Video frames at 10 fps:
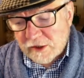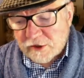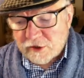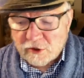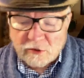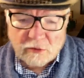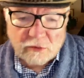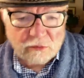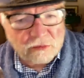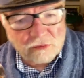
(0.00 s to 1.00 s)

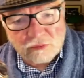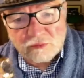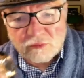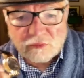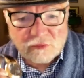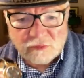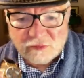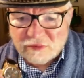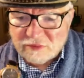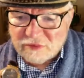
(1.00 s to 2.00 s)
so
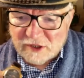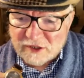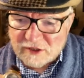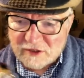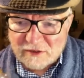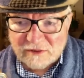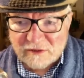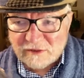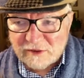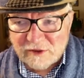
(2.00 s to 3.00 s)
this
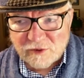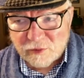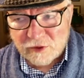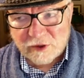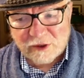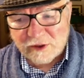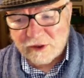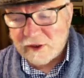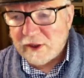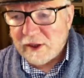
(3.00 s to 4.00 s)
this one,
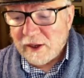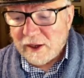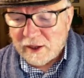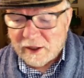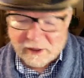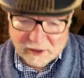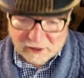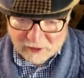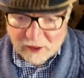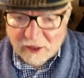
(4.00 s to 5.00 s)
uh, it,
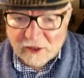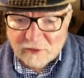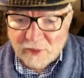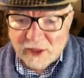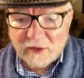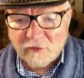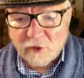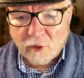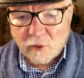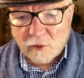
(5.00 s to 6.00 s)
it is made of
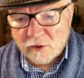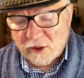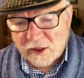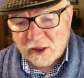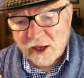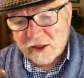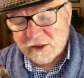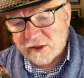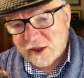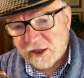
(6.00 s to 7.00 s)
gold, and it
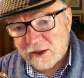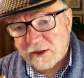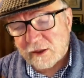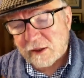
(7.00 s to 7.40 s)
has a